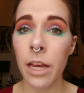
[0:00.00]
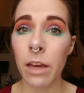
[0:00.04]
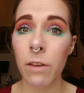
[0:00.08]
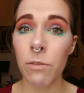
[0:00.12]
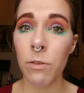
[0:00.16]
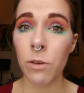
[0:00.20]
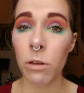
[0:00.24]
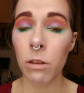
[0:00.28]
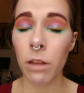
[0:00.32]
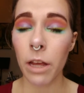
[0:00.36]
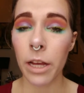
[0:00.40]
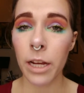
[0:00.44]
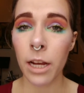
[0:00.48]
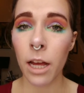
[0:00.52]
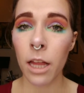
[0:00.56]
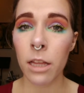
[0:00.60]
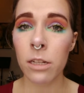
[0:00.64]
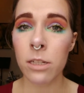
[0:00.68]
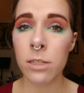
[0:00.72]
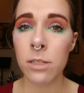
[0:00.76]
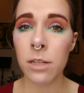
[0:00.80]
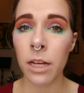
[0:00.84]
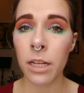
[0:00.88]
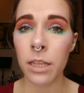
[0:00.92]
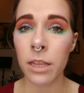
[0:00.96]
if you like
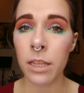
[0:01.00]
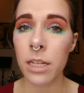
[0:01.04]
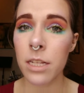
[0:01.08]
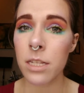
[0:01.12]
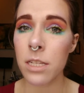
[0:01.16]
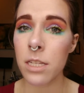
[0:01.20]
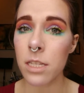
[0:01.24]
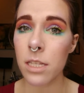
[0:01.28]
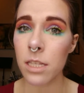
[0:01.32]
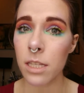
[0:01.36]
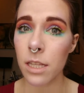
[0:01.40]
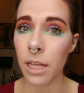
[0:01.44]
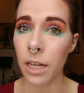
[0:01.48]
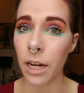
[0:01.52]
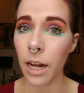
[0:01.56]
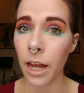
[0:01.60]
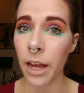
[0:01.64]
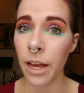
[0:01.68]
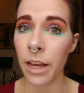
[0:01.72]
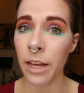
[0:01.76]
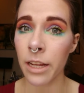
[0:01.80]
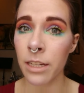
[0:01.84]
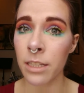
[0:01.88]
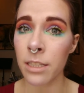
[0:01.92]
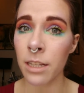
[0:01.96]
colors like this, then
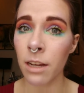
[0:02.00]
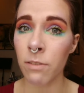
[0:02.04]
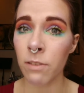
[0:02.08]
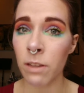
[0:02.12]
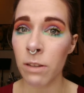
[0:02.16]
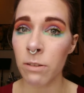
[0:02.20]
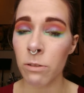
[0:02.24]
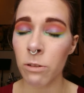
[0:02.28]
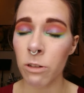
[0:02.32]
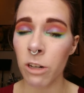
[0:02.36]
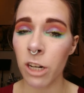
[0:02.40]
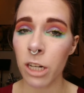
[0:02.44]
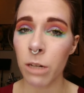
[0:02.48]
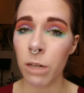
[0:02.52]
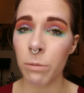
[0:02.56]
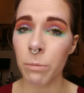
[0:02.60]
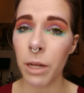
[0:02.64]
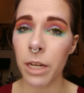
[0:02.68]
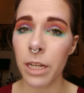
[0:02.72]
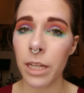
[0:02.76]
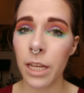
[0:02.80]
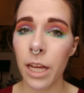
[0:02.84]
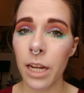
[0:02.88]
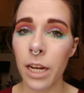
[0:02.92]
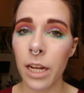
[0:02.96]
I definitely would
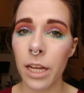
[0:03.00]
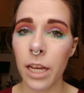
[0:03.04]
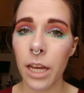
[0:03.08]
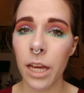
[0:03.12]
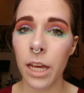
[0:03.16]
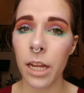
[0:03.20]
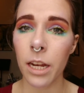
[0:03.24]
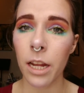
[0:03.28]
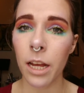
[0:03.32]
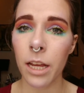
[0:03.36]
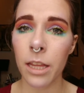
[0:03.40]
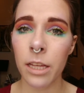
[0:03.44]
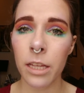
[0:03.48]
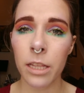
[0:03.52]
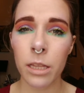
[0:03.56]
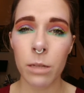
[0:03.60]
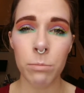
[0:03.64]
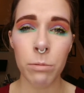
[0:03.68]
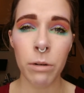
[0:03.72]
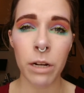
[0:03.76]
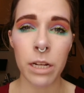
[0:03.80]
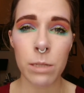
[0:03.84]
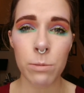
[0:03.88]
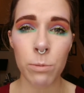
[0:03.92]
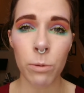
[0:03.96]
recommend getting it. I think the
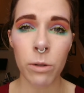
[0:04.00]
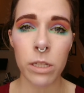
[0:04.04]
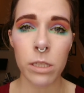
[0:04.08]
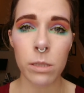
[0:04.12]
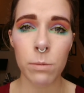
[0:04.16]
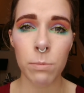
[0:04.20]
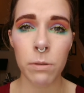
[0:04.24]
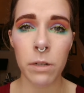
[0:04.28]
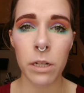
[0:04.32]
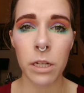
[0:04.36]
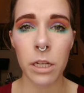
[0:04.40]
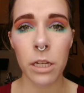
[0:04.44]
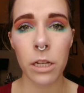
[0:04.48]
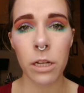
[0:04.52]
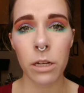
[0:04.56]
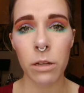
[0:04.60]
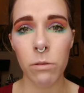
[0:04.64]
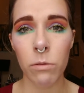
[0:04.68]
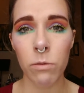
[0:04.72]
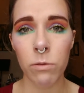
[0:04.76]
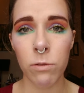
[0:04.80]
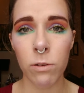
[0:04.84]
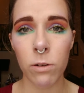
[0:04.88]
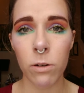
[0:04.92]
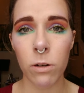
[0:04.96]
price point's pretty good
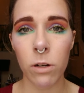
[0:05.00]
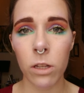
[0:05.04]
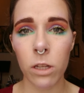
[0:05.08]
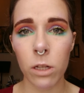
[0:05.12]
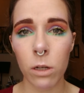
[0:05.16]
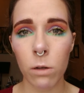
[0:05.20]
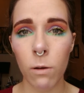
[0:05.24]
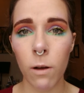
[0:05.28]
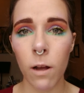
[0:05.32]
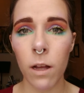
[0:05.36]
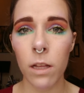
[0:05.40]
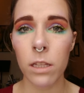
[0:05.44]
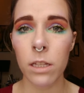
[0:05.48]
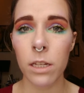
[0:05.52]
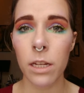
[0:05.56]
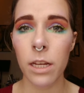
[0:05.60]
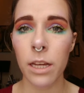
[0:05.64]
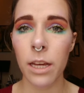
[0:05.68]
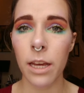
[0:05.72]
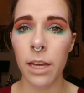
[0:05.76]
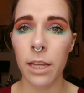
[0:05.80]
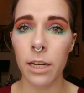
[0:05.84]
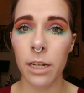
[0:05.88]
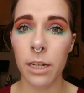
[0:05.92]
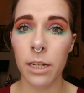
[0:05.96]
for the
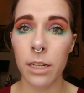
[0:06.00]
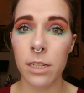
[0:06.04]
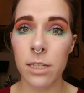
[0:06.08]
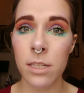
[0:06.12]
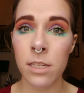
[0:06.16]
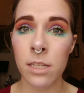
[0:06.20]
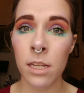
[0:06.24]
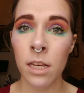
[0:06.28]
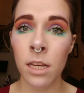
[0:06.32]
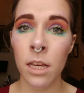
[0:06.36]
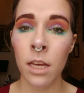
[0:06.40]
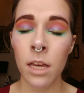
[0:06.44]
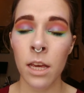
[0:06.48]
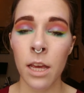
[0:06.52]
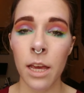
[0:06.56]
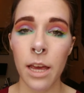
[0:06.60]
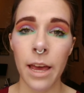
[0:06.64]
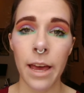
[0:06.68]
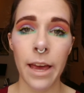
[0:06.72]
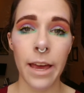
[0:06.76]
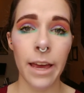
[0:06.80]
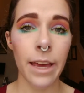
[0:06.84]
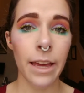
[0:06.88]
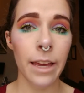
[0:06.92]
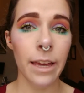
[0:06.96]
quality, and it is
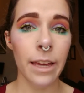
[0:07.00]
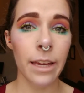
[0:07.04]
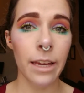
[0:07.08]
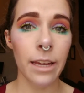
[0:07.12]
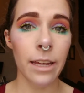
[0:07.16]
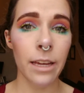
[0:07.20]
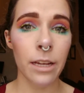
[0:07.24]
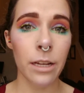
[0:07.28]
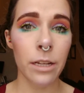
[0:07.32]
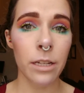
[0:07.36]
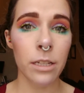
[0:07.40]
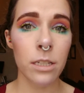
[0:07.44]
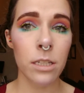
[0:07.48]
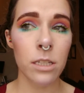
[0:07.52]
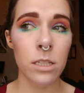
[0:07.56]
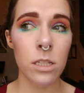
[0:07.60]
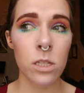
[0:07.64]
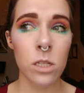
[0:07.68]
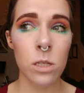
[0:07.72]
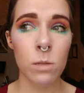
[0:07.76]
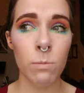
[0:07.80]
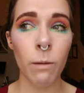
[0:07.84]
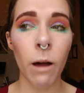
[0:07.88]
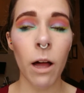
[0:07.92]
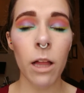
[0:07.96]
a
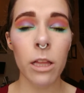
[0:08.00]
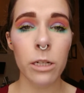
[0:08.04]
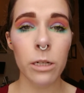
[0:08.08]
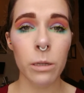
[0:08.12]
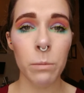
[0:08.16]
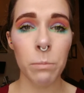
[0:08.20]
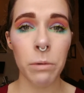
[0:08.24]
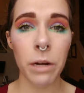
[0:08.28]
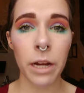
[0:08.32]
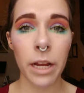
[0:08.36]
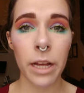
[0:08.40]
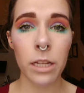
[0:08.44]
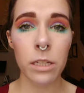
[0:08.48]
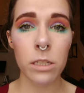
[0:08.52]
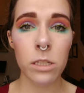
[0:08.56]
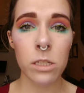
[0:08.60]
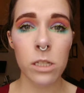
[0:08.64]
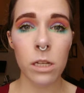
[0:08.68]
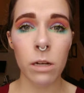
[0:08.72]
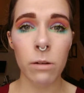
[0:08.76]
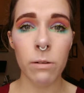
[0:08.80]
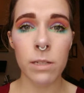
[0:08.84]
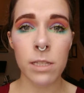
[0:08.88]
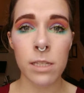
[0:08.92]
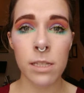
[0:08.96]
smaller brand,
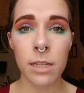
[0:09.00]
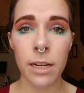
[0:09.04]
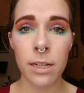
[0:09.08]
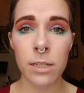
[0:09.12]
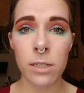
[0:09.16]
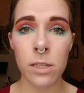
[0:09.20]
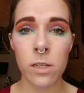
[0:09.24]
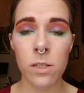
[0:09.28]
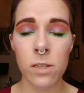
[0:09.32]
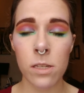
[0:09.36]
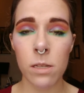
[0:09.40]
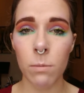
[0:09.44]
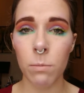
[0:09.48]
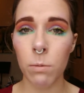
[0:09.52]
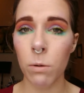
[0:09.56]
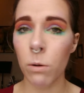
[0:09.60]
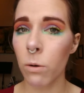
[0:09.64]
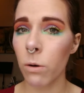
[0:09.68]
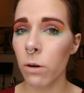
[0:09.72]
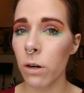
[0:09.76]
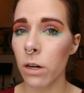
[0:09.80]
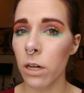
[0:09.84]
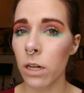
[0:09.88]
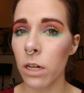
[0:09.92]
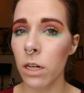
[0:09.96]
so it's nice to
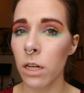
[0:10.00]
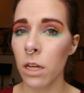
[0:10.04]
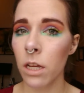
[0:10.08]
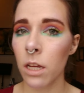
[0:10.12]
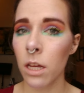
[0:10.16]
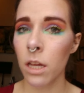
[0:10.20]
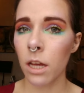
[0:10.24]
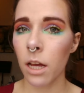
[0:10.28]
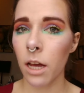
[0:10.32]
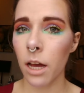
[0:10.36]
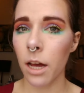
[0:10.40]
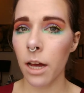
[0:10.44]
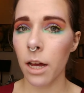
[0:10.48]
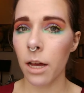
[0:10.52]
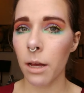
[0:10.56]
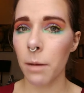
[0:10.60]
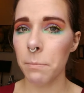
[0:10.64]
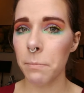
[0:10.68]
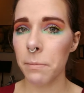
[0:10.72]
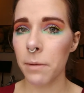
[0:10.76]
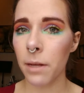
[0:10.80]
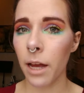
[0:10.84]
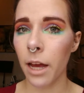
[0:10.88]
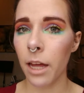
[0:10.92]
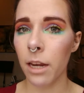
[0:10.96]
support
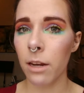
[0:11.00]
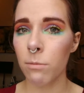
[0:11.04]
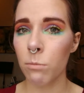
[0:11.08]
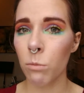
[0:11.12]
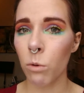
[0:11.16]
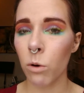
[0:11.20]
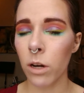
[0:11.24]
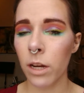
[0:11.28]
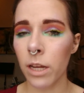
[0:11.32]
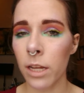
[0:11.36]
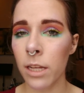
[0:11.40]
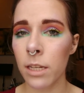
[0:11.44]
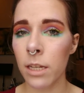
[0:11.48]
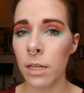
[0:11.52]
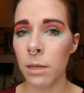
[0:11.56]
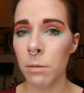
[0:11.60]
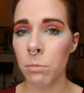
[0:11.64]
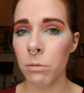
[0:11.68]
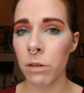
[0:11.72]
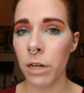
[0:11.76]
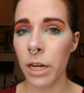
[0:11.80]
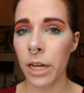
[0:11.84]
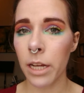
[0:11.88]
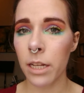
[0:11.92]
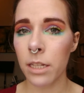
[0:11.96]
kind of more indie
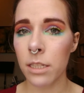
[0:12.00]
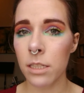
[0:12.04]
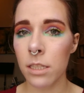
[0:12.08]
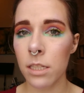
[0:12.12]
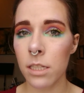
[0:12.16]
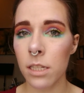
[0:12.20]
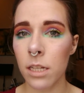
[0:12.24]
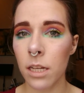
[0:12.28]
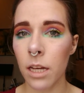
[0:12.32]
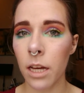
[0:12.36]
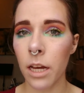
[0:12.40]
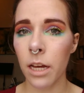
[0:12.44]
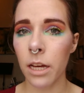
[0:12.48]
brands